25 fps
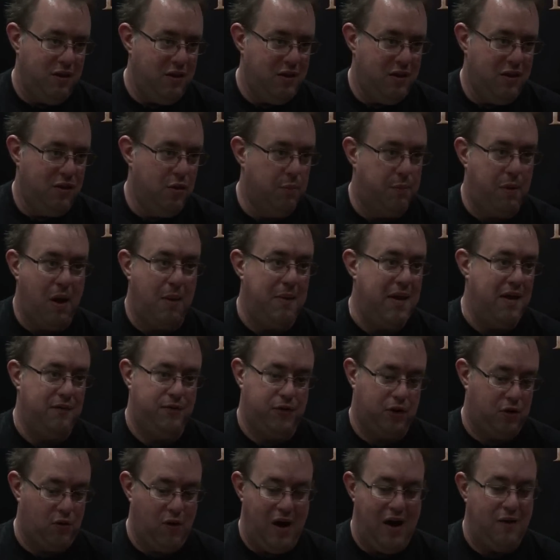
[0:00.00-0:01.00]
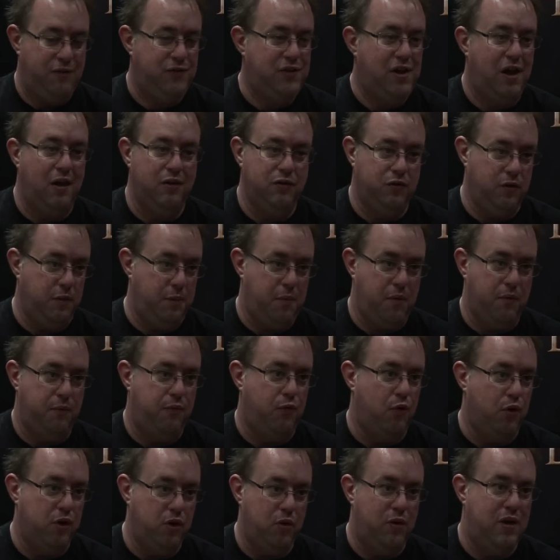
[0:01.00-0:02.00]
you probably have to craft tons of it
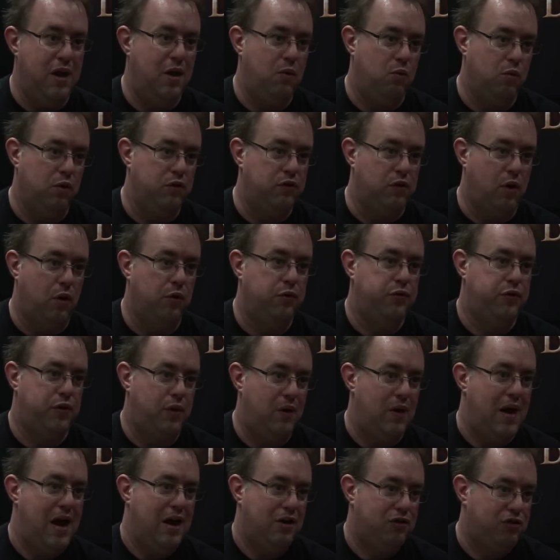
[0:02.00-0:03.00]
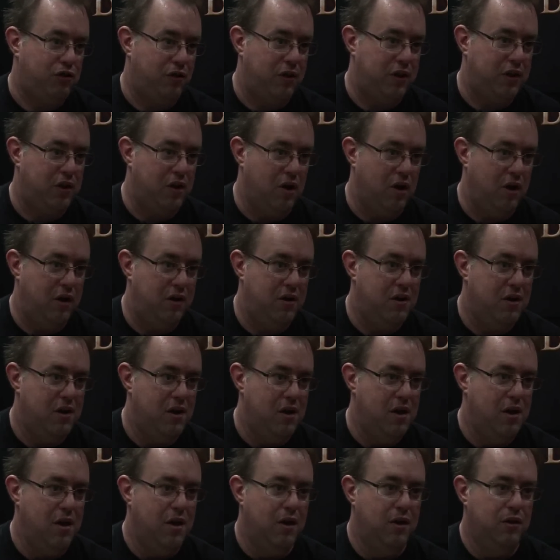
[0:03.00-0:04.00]
before you get results that are actually good.
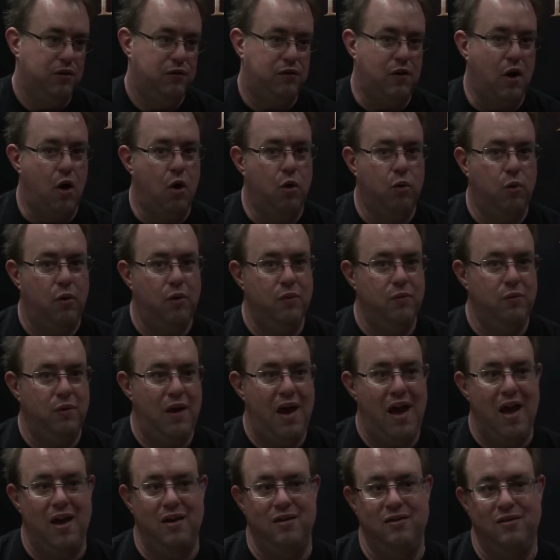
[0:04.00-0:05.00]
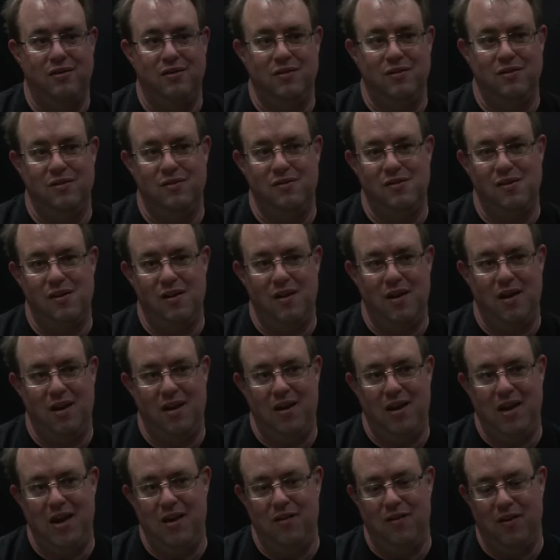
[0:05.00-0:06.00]
So, and
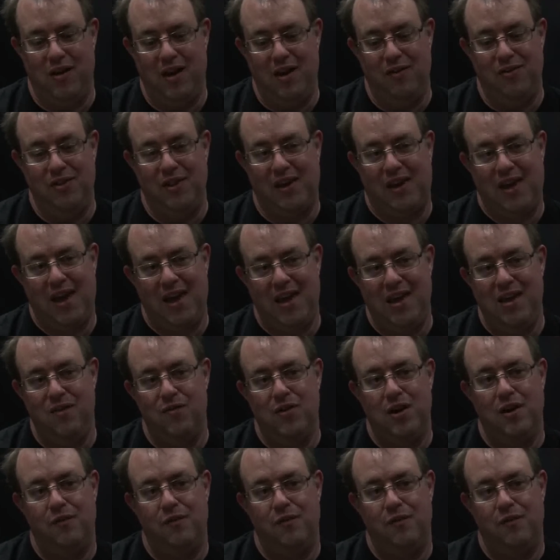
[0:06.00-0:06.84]
even